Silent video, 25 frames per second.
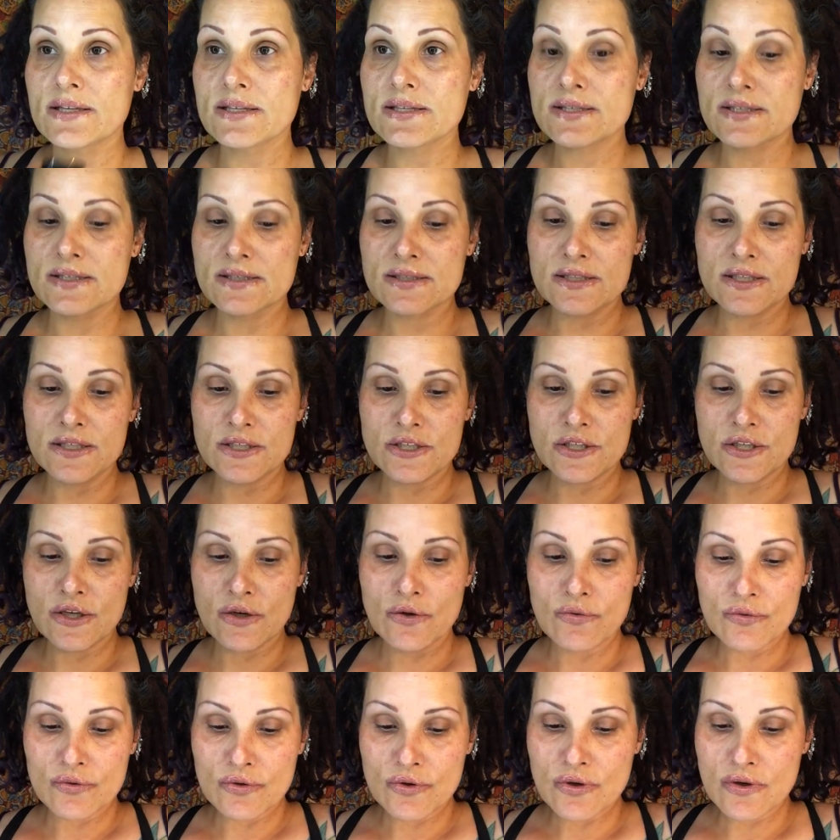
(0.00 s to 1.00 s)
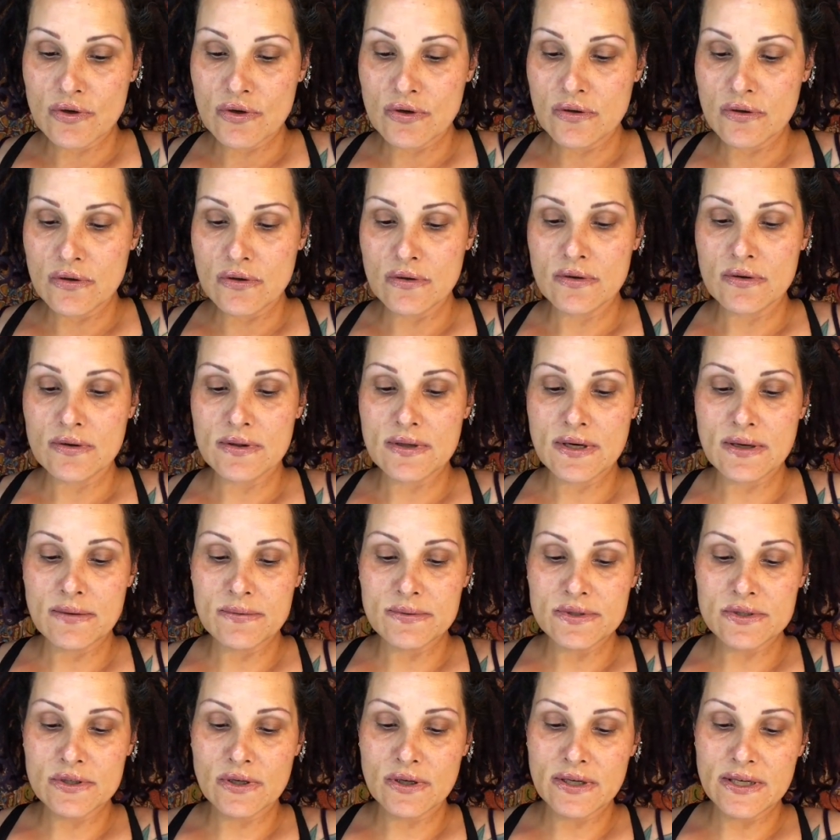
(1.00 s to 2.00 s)
this is the toner that I
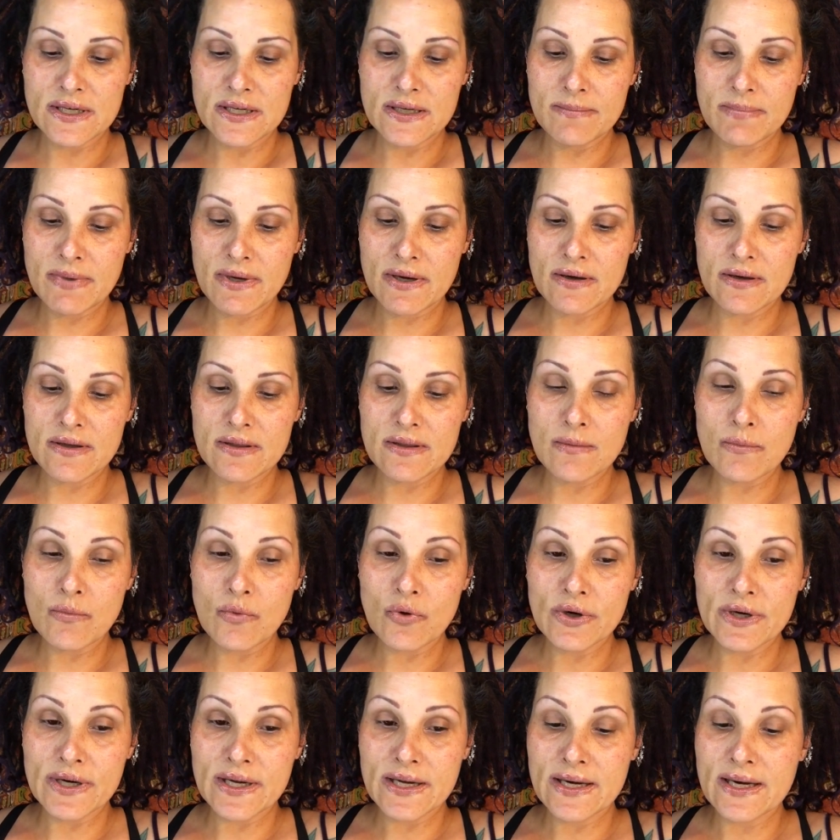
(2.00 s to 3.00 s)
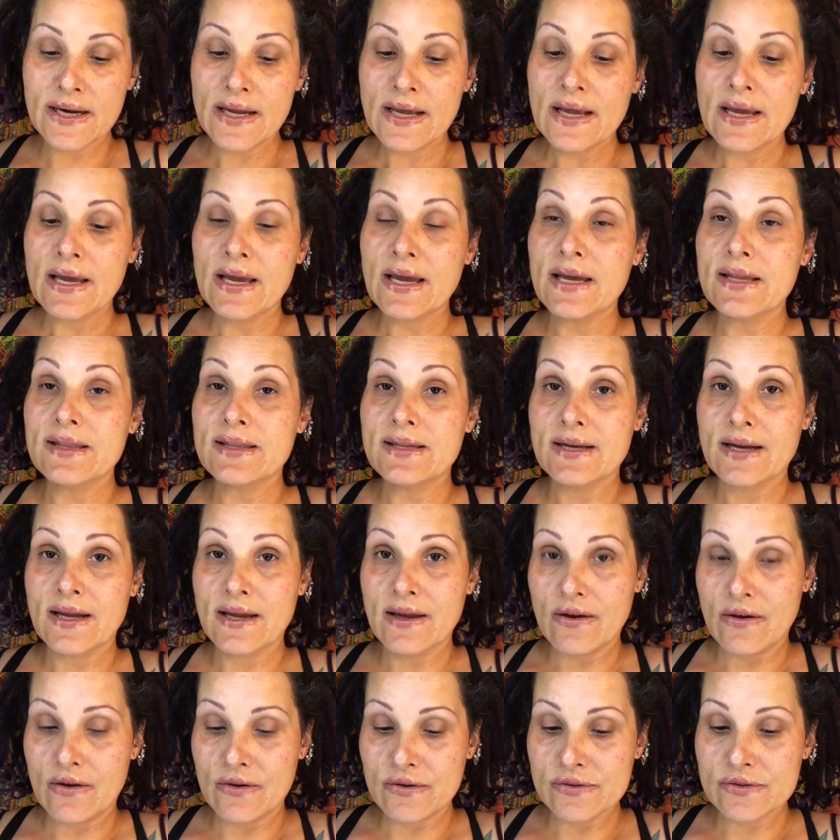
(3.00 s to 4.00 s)
was talking about in the morning. And then
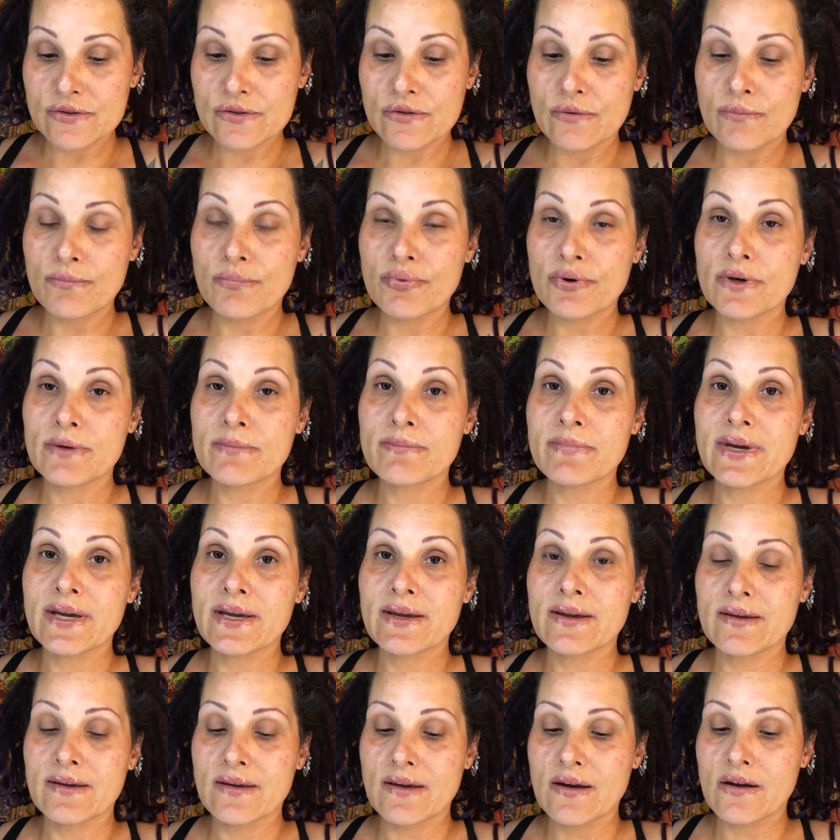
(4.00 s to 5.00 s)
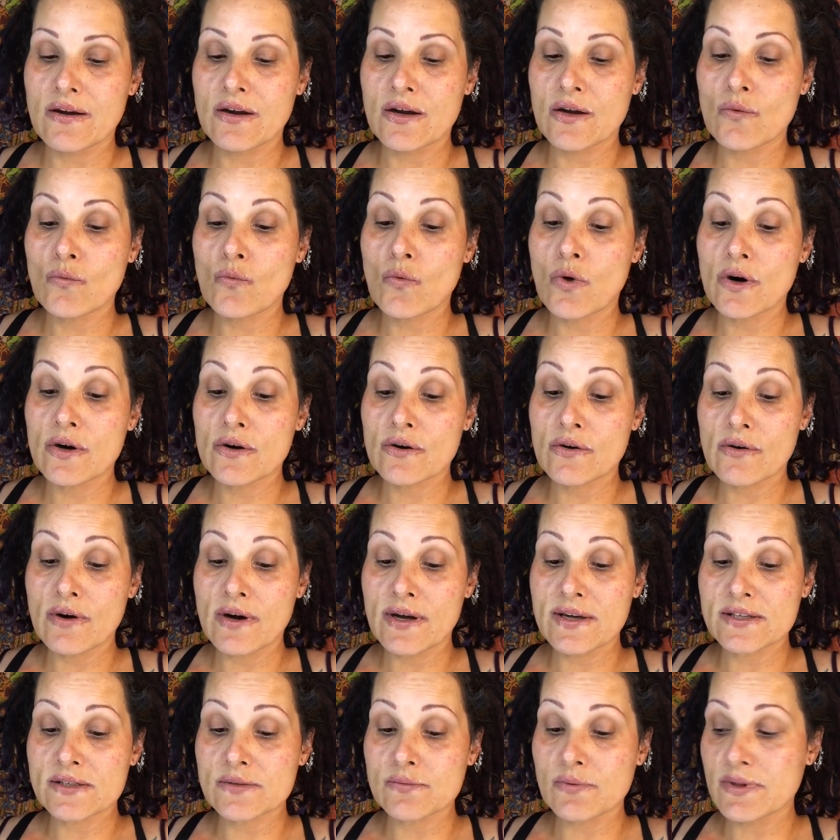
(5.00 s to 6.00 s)
I also put my Hungarian
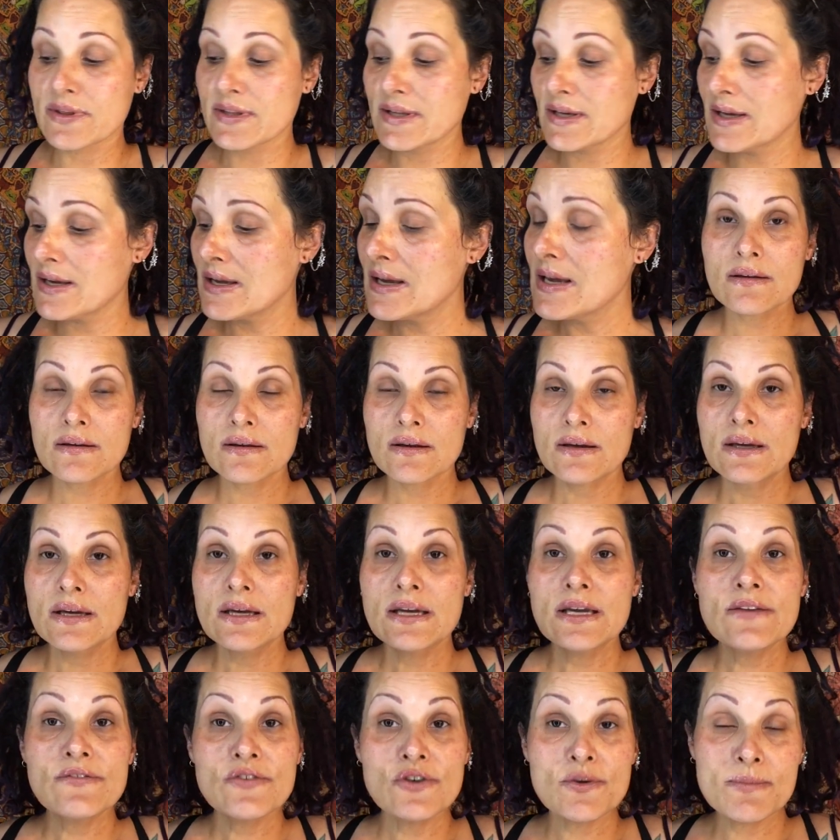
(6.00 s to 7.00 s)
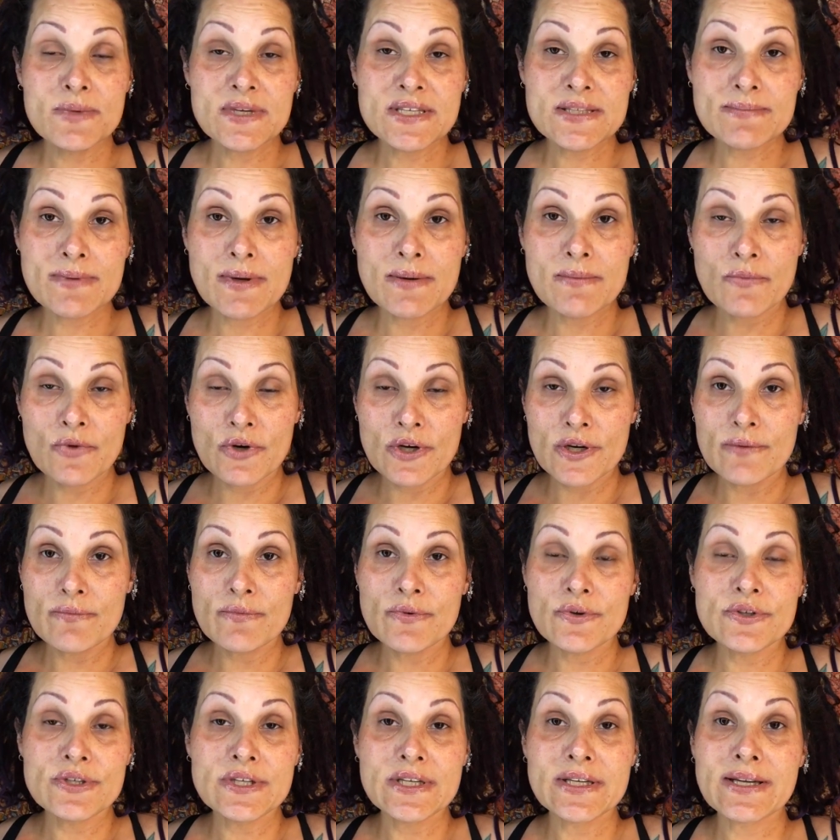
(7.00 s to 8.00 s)
watercress with it. If you missed my morning
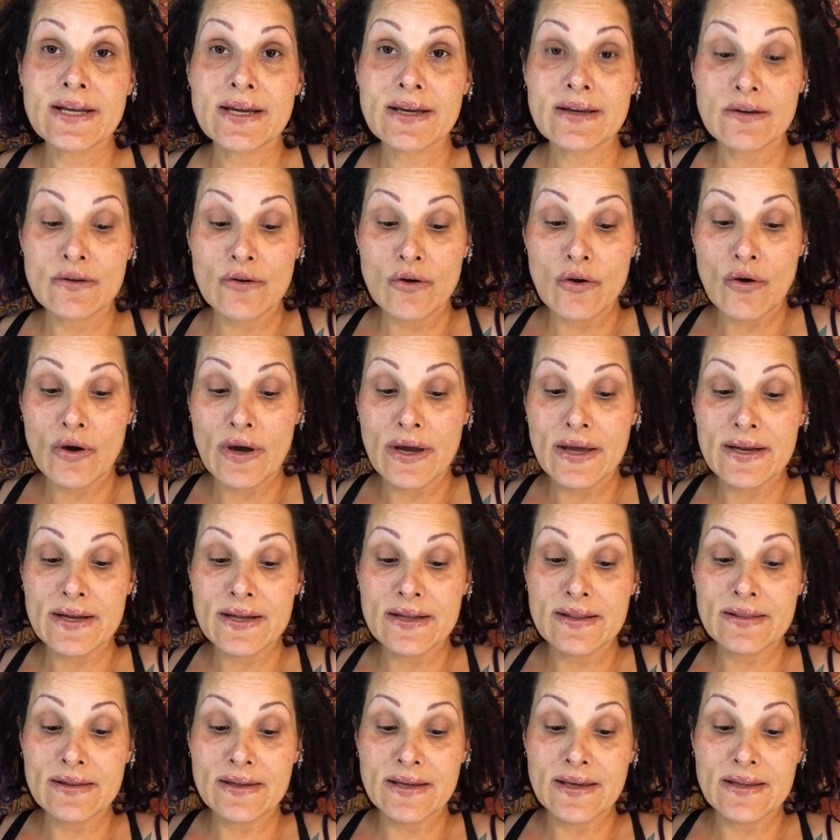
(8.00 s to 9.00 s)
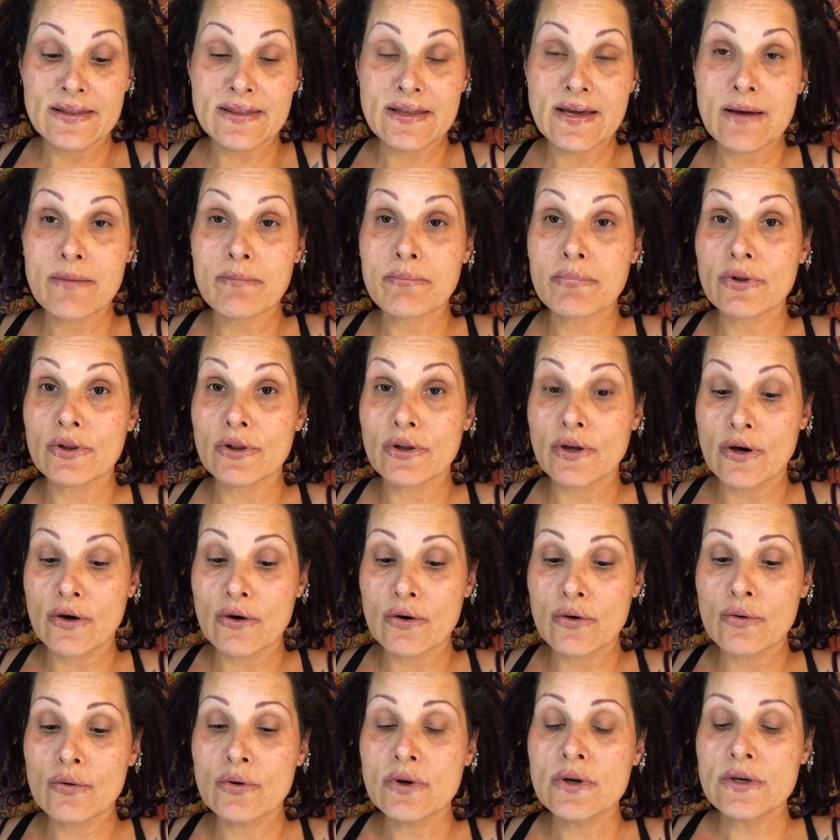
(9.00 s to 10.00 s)
routine, I can go ahead and link that
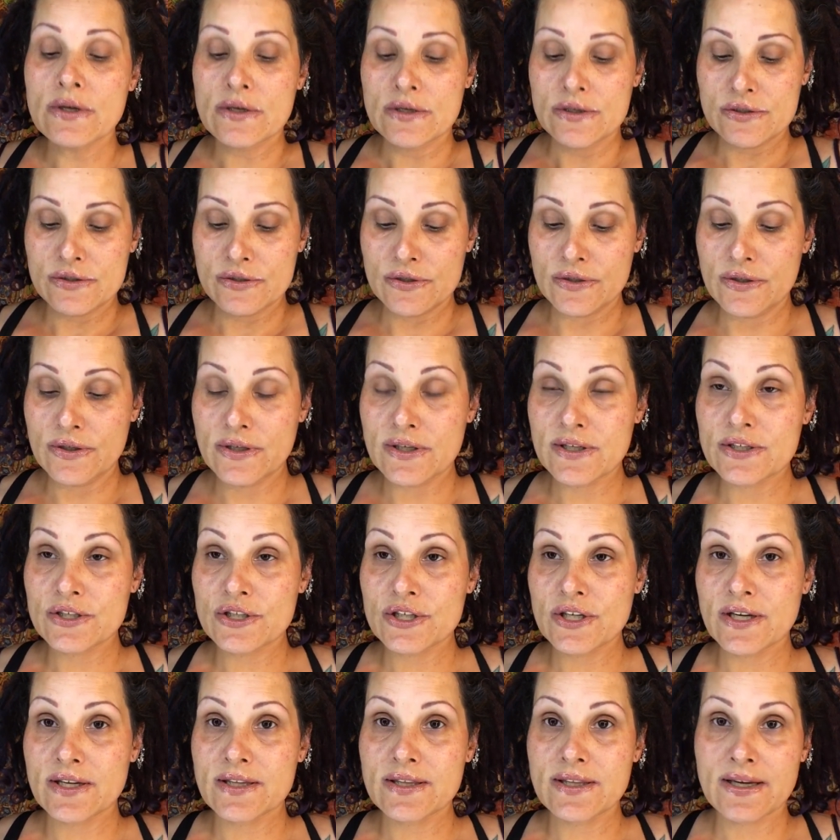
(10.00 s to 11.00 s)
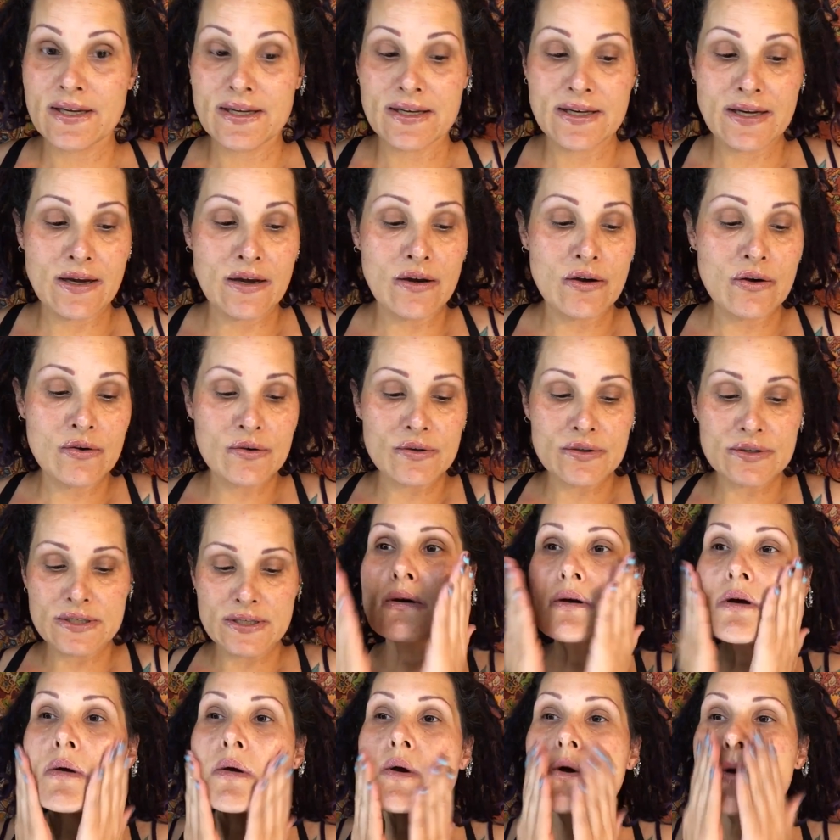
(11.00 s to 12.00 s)
below so you can check that out.
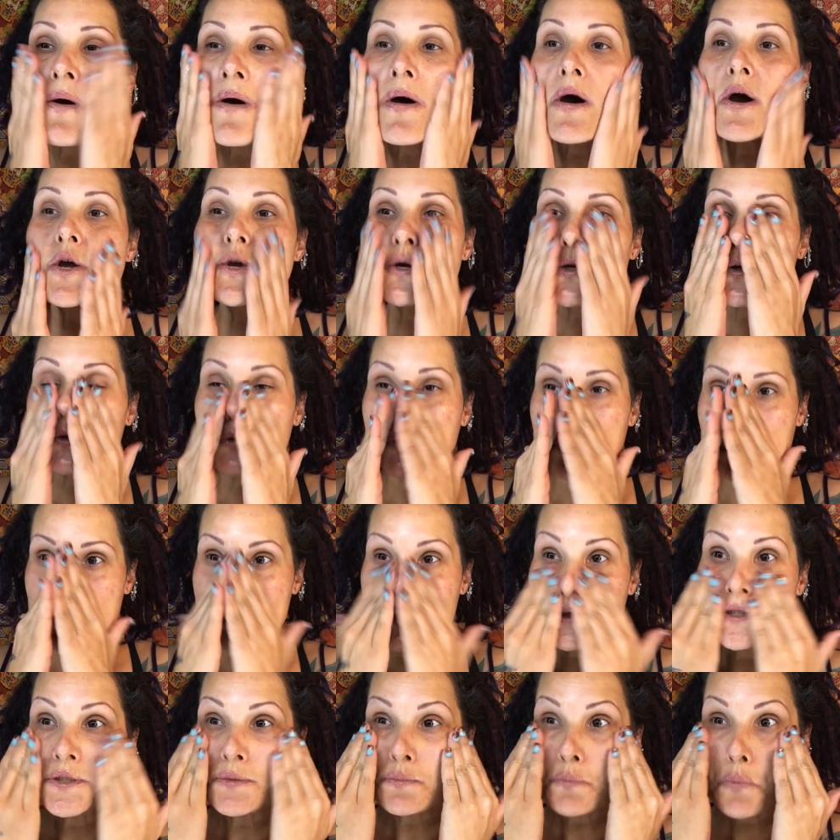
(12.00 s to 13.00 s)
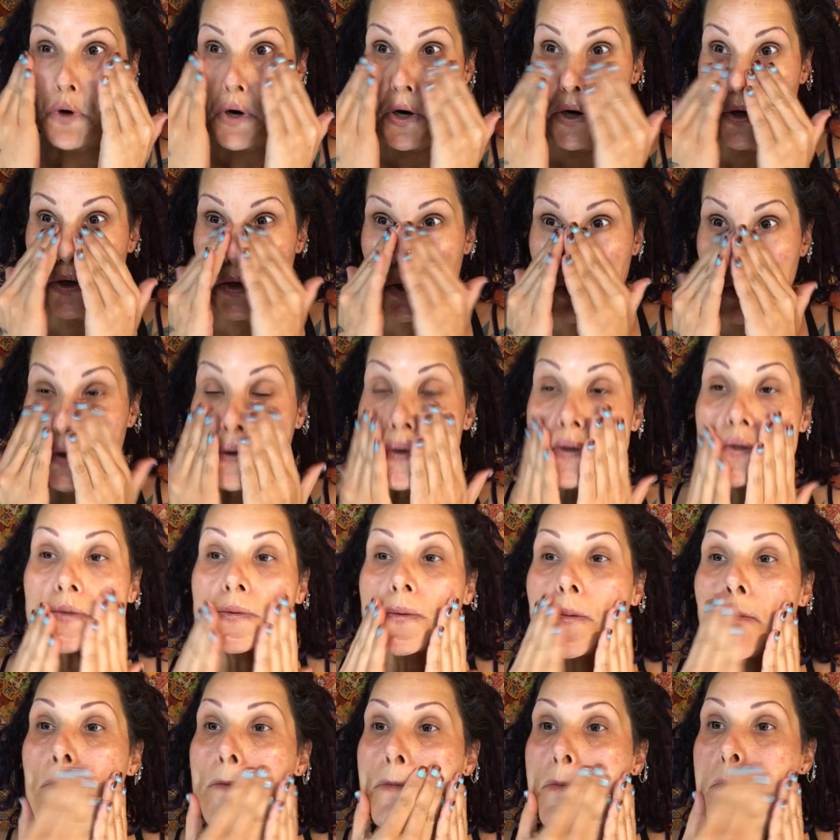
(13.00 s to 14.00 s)
I use these products